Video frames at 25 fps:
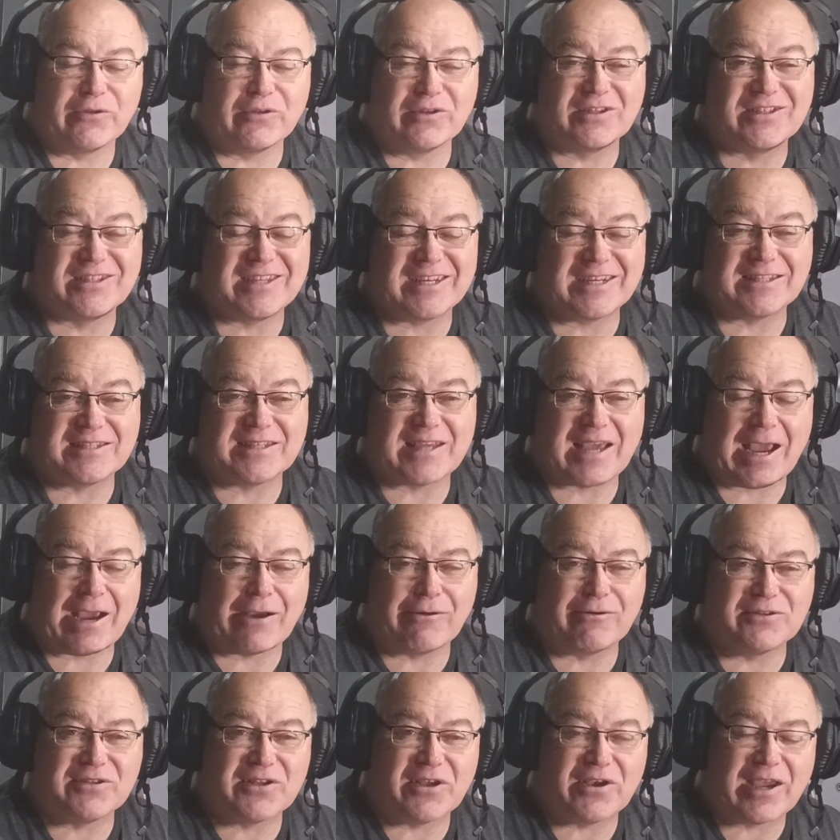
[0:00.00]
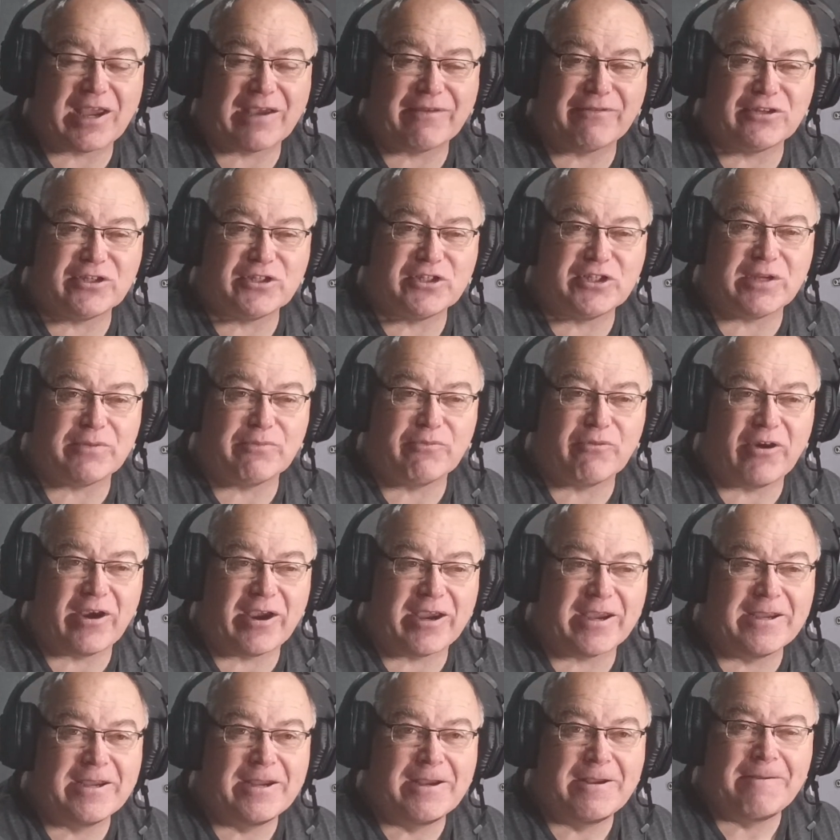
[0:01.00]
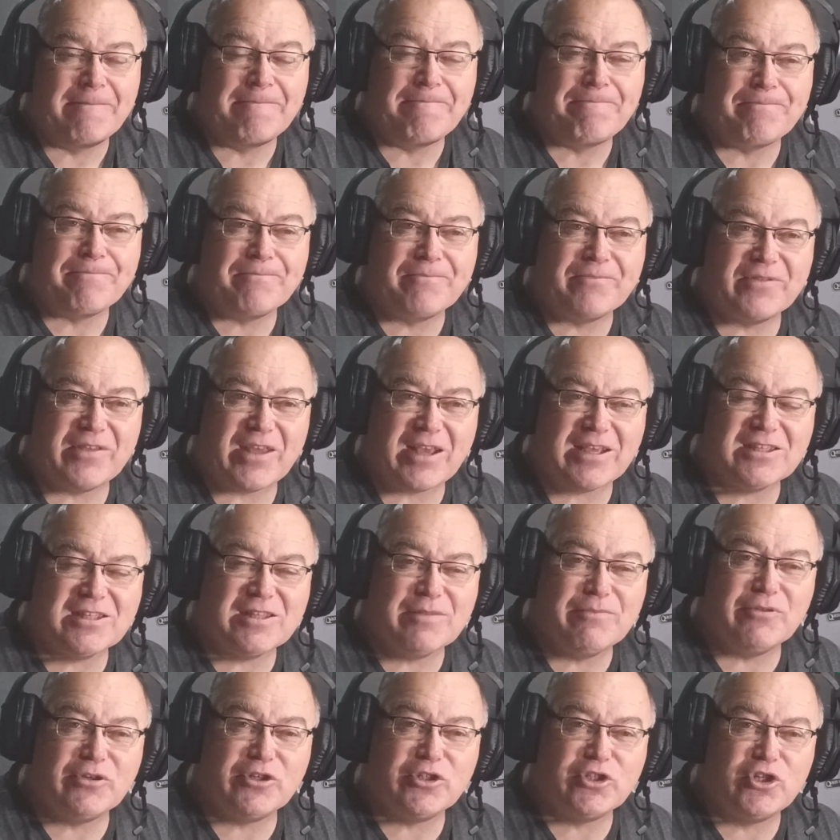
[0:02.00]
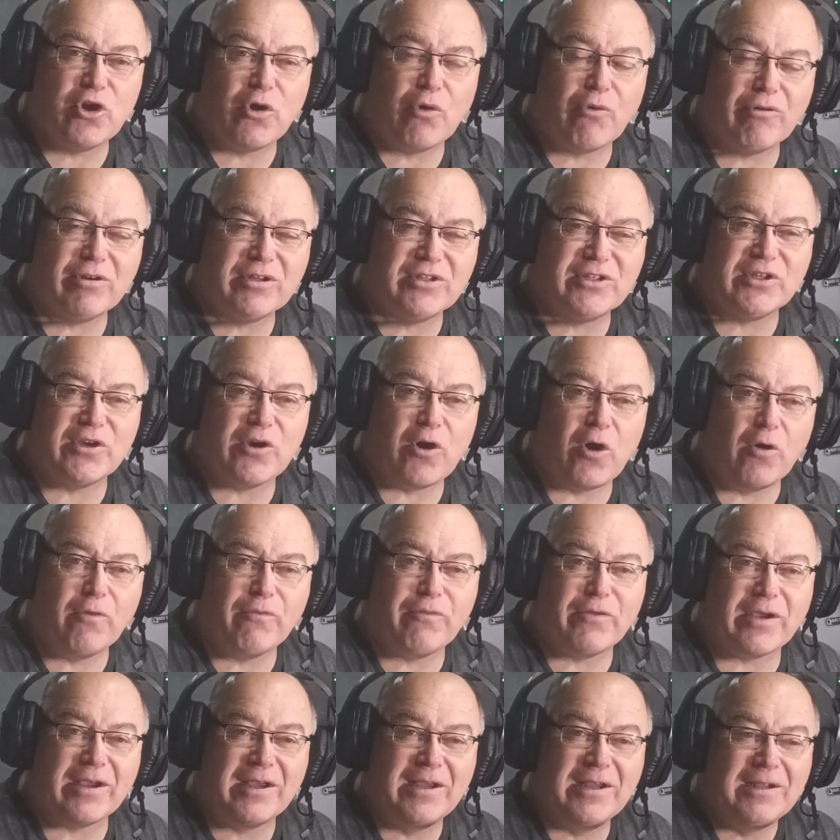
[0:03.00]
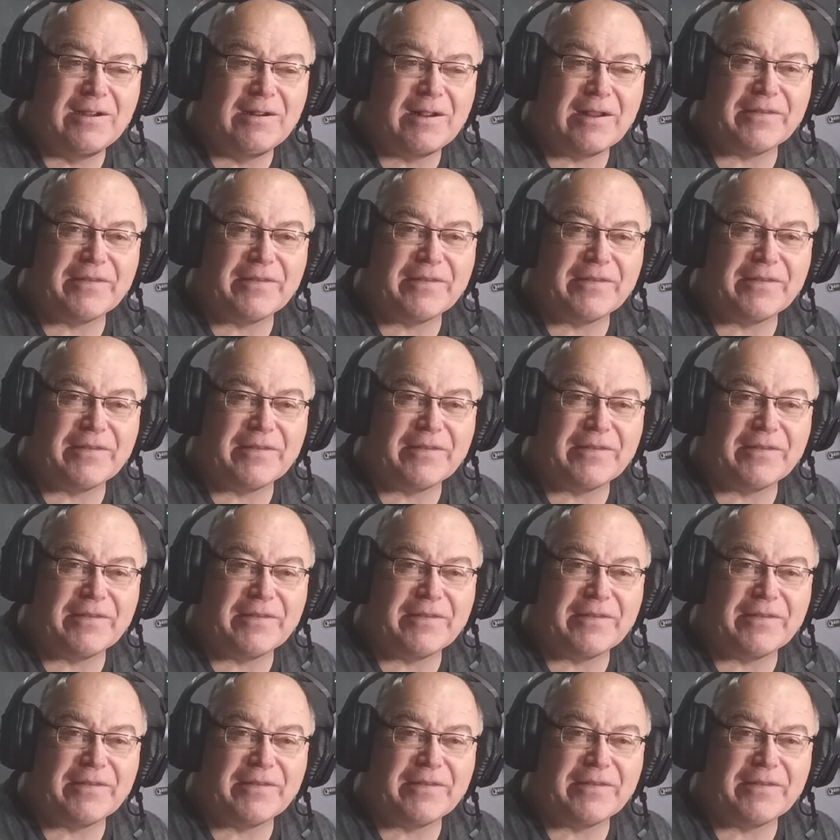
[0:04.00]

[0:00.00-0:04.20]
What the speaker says: the 6 hours that I have at cheap rate, that's the majority of it.